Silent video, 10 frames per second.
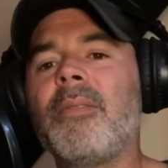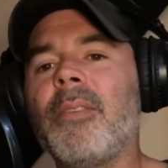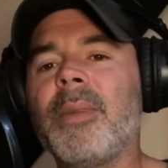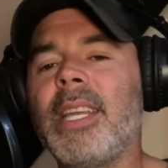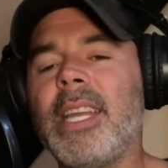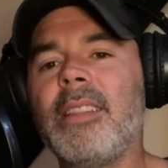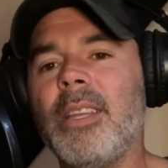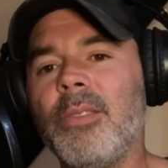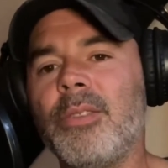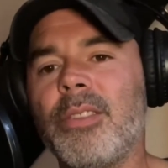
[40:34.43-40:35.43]
from a kid that
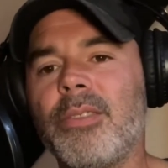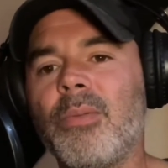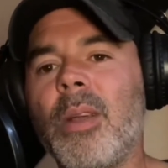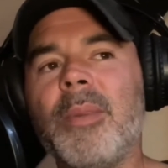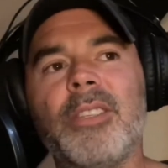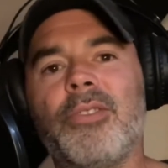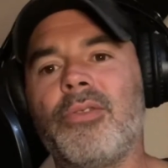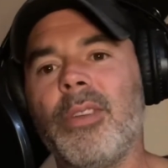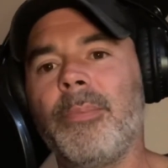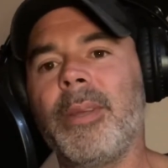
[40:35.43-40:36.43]
used to swim in
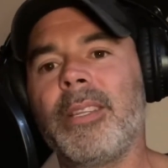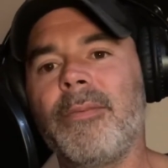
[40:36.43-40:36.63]
strip pits.